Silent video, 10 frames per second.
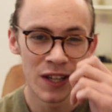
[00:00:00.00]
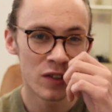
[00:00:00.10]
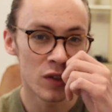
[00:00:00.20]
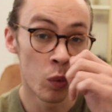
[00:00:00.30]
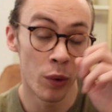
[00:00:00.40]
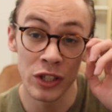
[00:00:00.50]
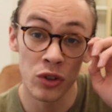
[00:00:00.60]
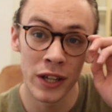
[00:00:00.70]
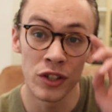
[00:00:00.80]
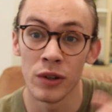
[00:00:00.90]
So what we
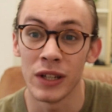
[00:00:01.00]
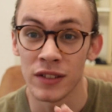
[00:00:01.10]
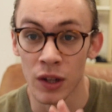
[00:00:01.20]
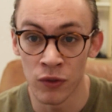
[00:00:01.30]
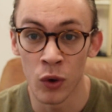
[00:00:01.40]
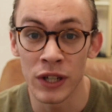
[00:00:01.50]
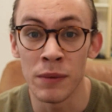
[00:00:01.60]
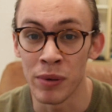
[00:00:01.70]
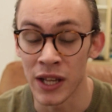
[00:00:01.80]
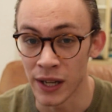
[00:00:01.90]
try and do is
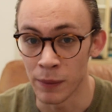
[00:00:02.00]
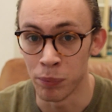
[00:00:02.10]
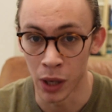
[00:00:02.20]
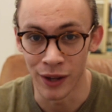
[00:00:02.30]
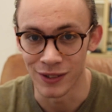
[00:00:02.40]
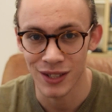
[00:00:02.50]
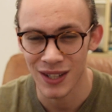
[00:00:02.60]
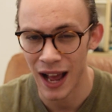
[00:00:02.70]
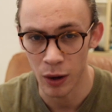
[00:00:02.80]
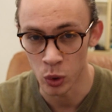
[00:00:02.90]
avoid being blunt
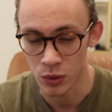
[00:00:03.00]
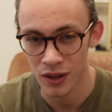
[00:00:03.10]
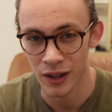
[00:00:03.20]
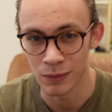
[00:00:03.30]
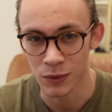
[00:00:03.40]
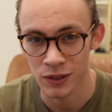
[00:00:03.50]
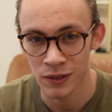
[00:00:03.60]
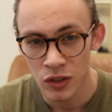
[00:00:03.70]
at all times.